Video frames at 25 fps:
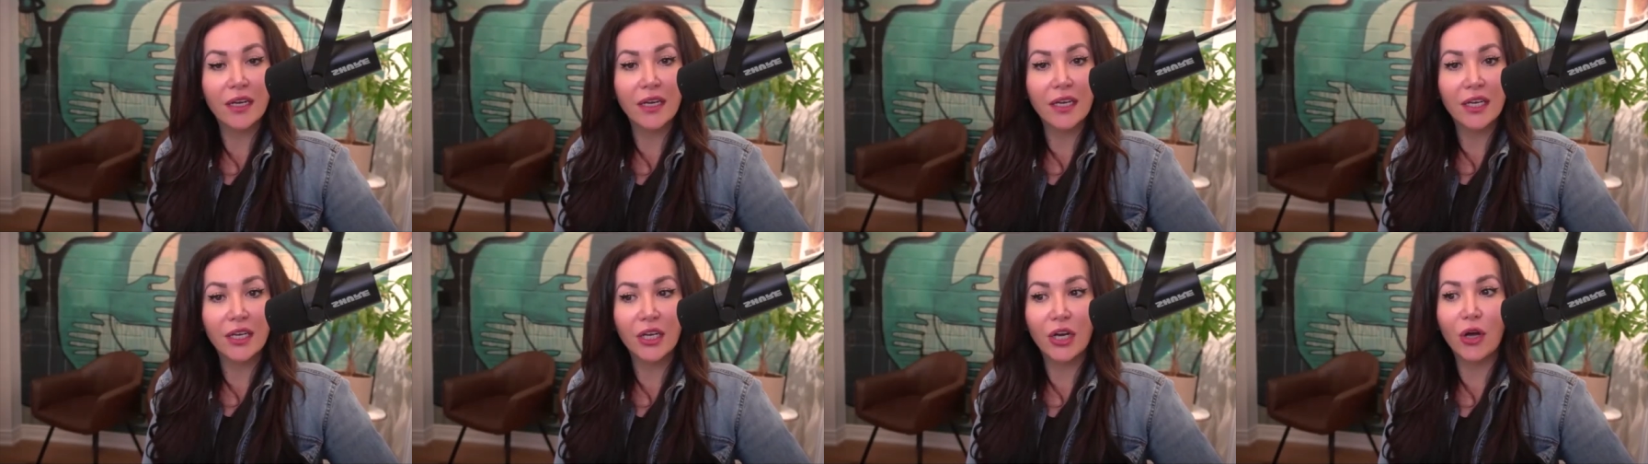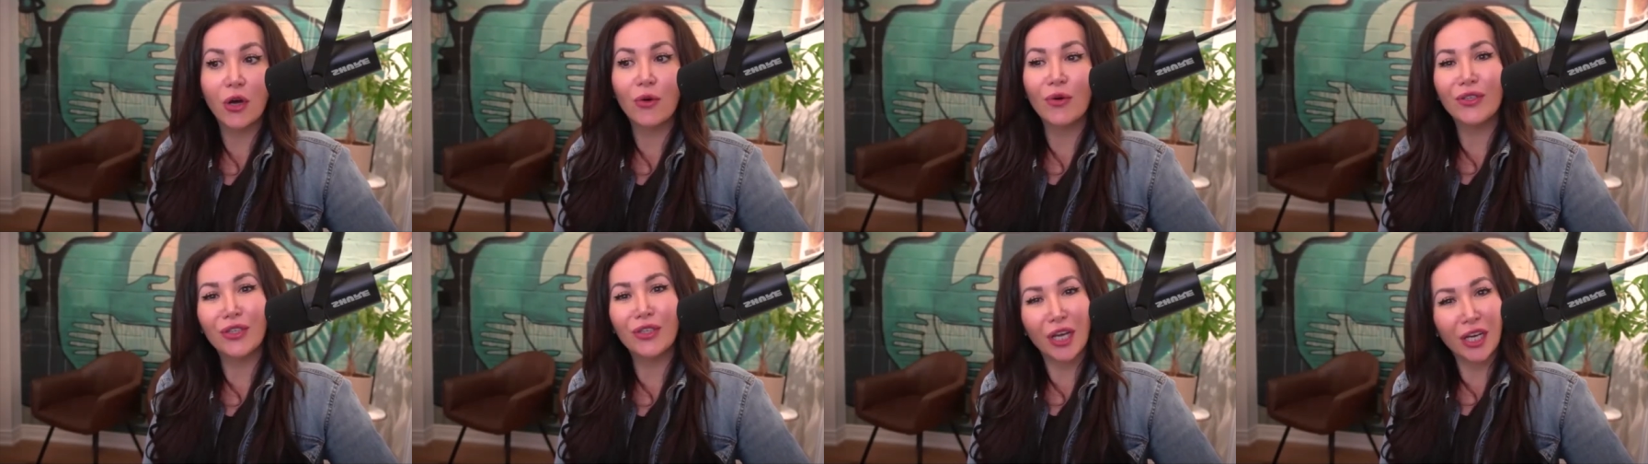
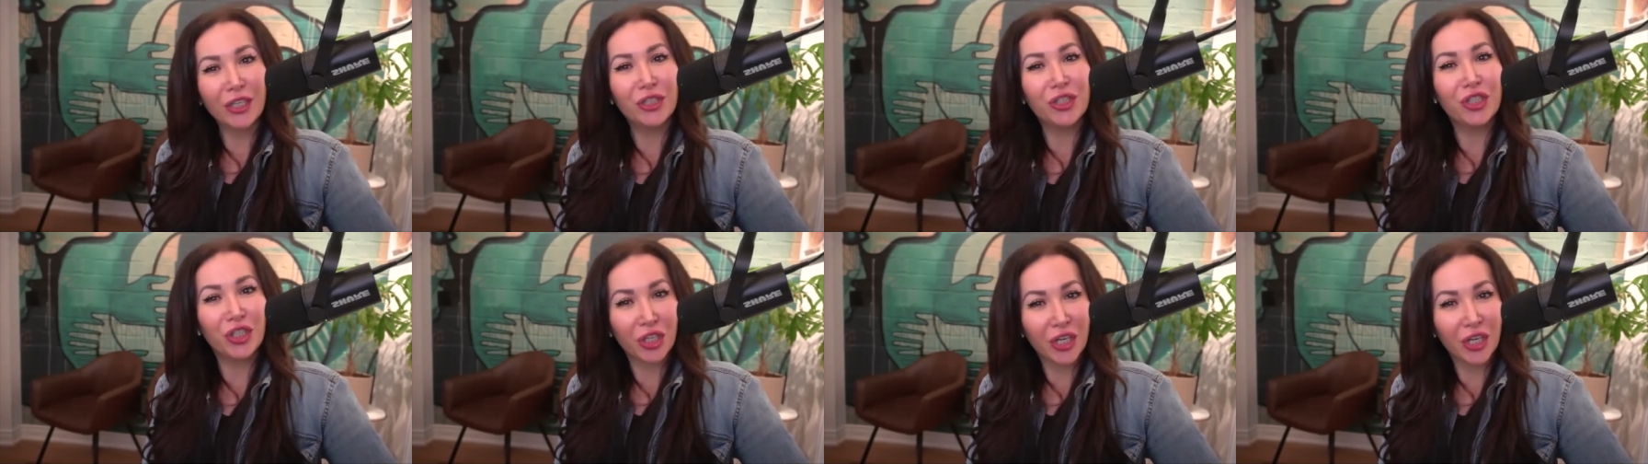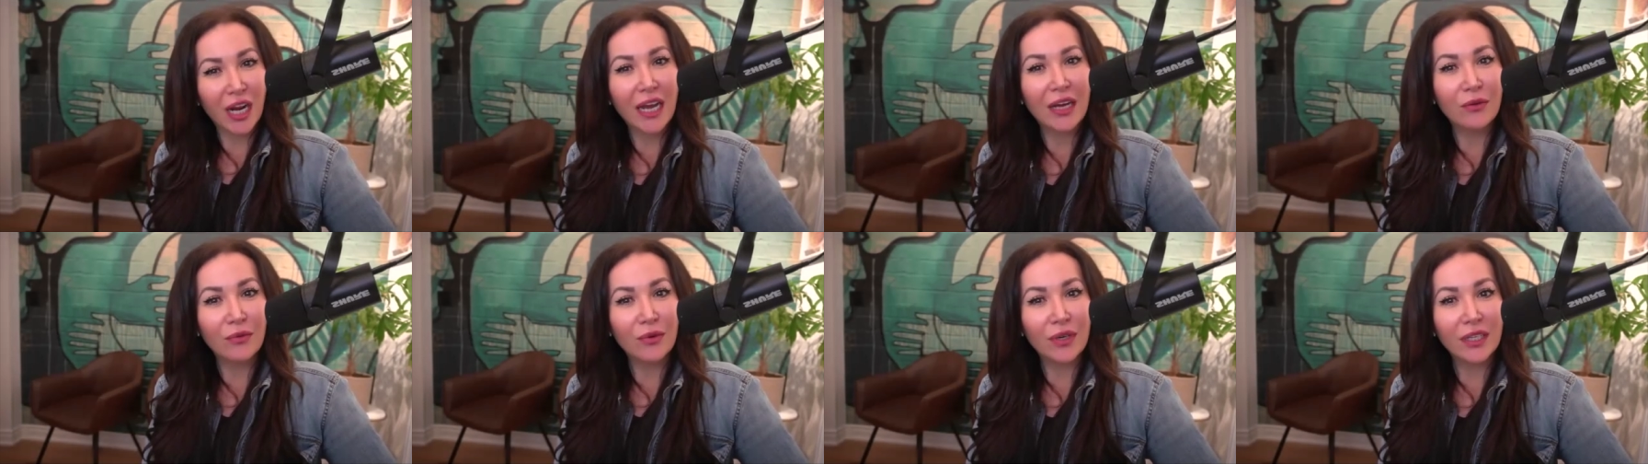and should
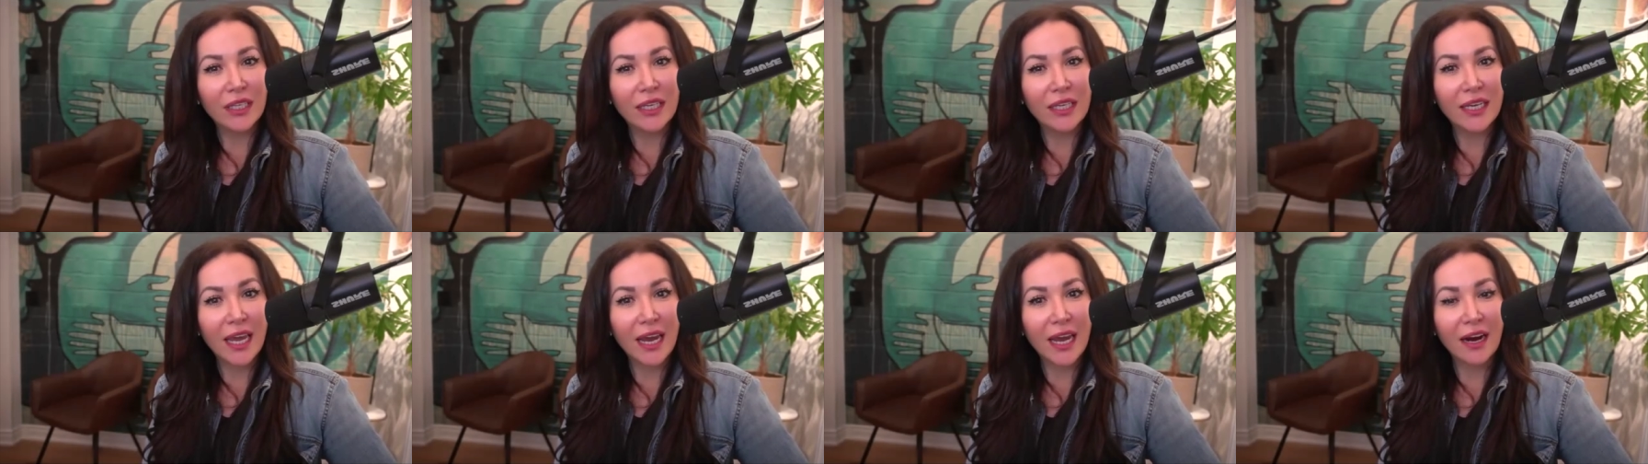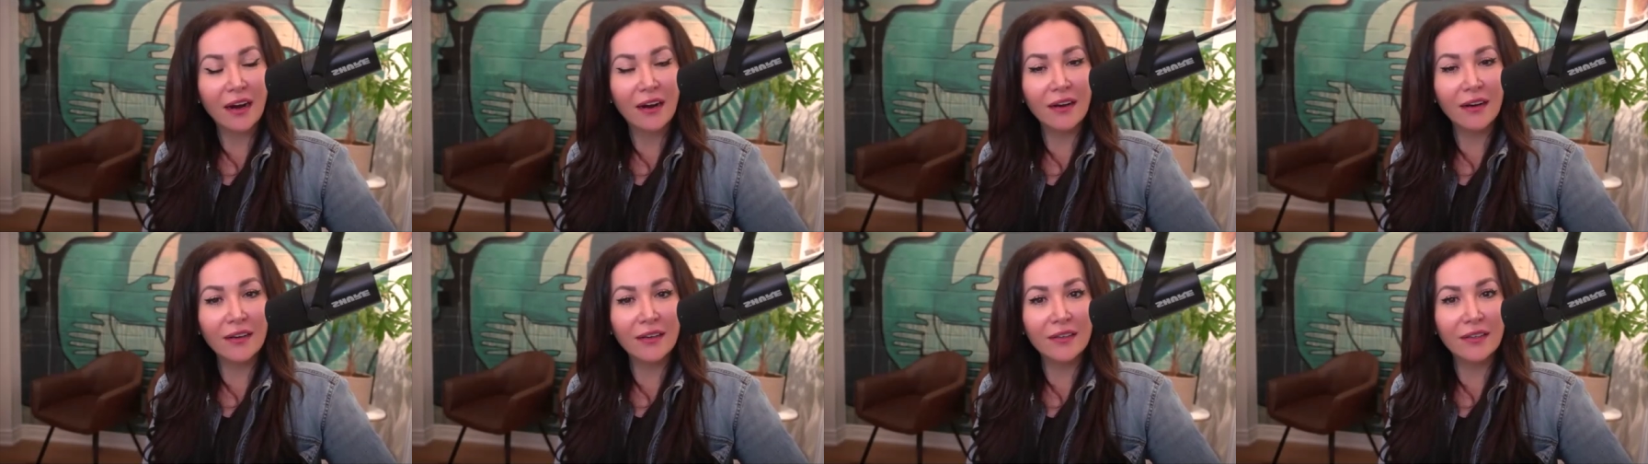I really
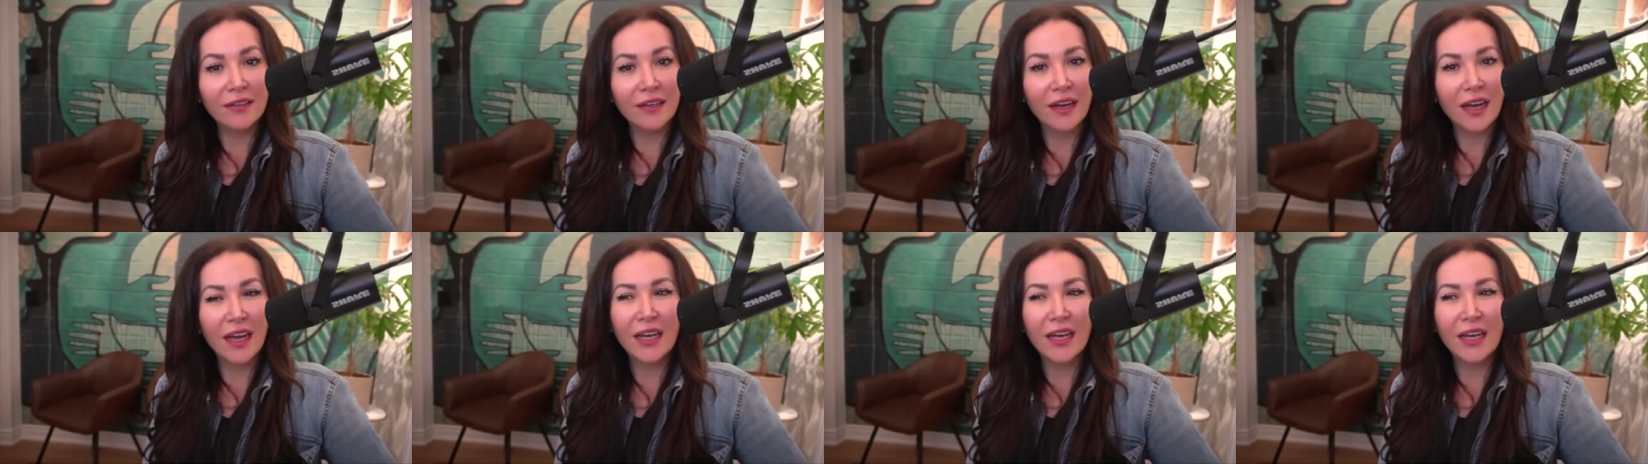care?